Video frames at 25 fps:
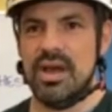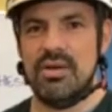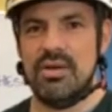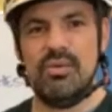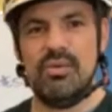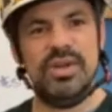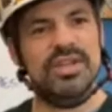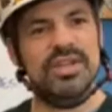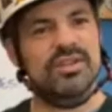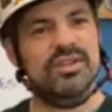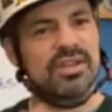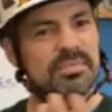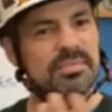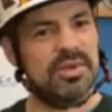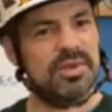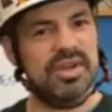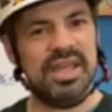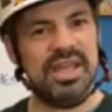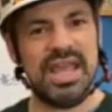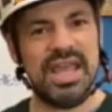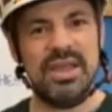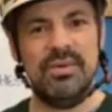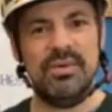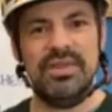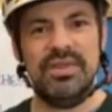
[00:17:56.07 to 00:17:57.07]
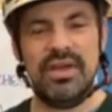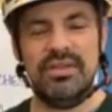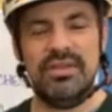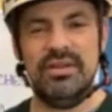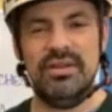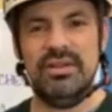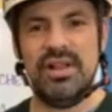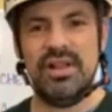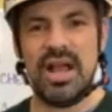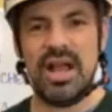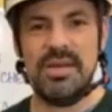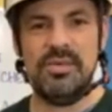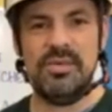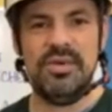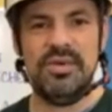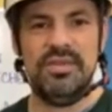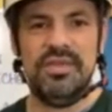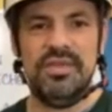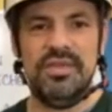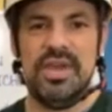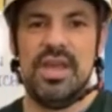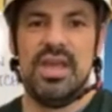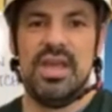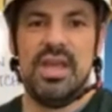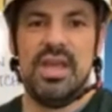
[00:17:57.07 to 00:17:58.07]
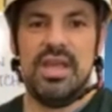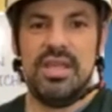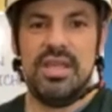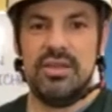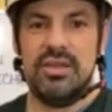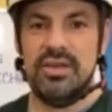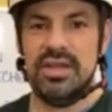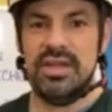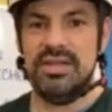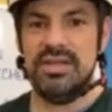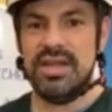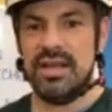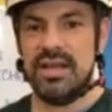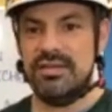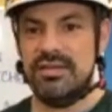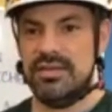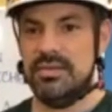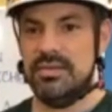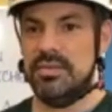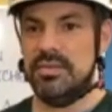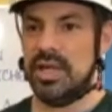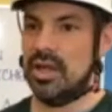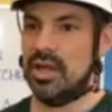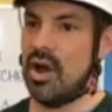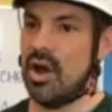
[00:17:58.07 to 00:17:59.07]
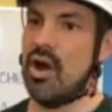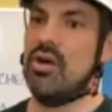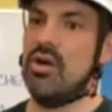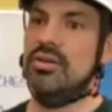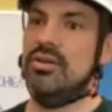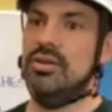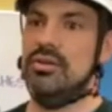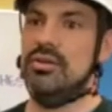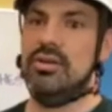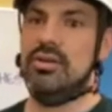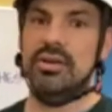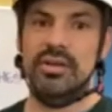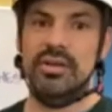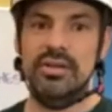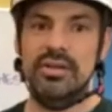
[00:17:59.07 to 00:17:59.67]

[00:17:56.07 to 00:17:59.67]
when you communicate with other climbers, you can text them like, oh, dude, are you